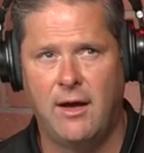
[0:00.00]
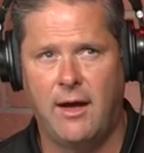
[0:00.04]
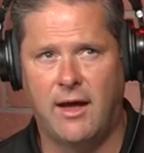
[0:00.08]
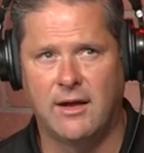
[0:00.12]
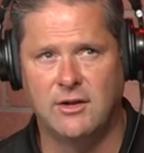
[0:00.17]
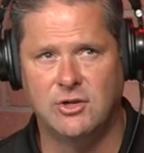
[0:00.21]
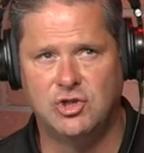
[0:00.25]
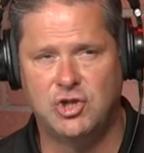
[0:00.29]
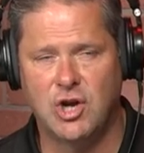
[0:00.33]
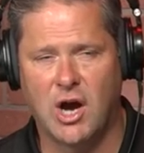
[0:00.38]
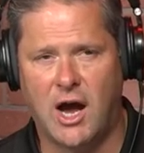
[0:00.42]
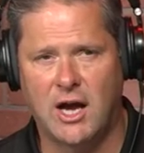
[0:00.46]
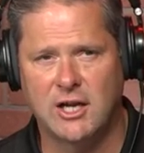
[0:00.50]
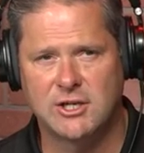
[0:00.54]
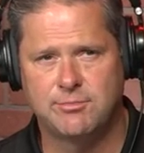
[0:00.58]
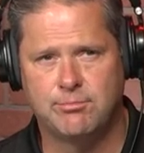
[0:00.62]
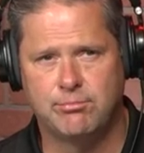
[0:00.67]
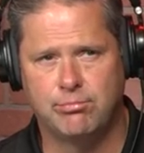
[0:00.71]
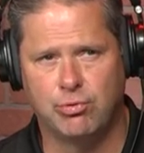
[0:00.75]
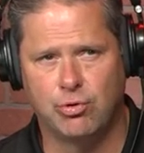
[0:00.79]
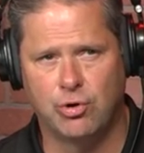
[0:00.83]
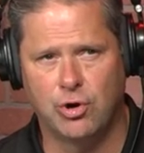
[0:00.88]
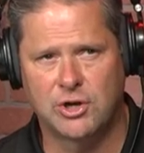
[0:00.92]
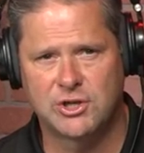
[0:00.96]
And Josh
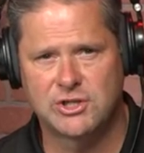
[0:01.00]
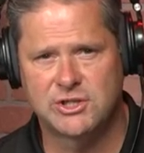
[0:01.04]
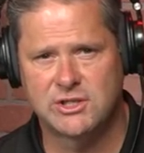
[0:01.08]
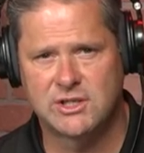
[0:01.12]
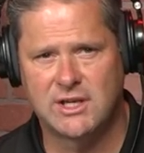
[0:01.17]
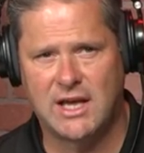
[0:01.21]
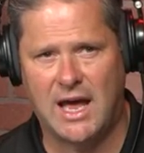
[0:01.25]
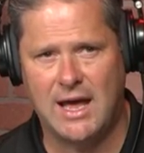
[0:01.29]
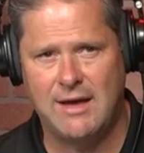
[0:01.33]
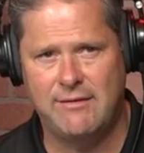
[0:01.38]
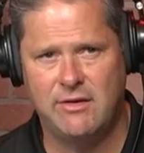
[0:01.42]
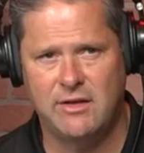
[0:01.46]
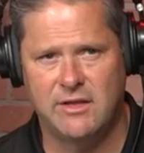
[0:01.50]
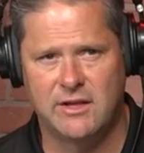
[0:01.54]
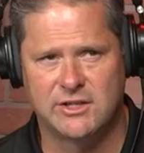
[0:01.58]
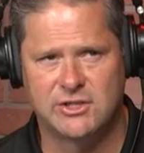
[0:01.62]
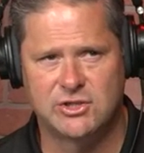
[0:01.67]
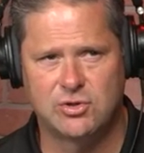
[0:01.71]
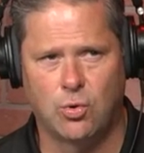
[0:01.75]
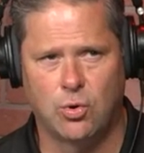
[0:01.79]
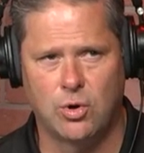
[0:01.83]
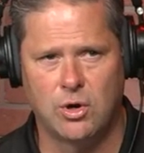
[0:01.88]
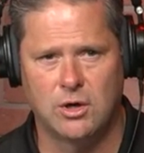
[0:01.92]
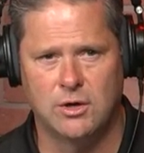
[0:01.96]
Brooks gave you the
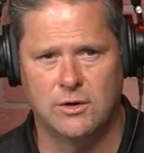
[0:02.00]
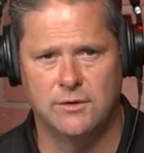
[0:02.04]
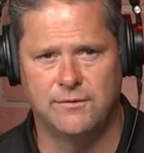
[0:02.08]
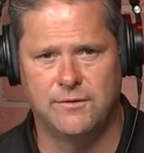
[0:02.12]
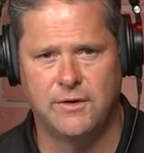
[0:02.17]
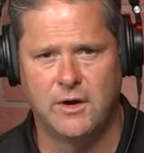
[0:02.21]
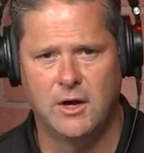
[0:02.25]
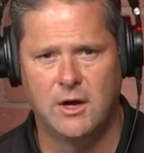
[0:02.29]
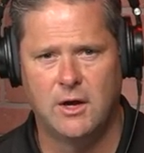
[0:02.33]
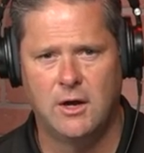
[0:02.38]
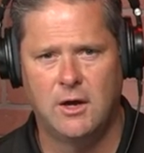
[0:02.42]
sort of